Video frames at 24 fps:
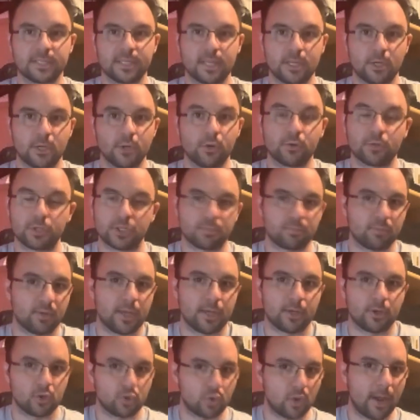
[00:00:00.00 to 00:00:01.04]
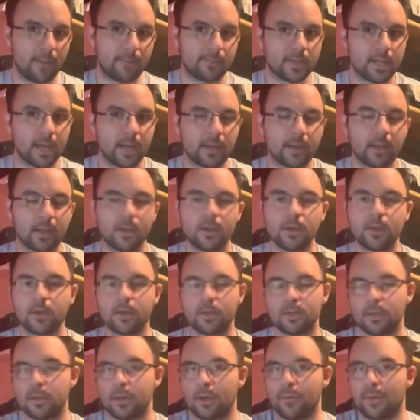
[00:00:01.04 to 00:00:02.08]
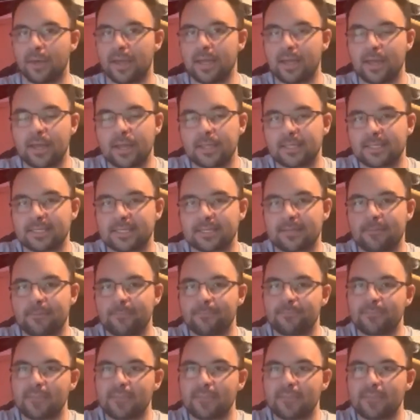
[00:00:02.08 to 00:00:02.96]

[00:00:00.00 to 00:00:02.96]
and then you're just playing a trap deck. You know, it's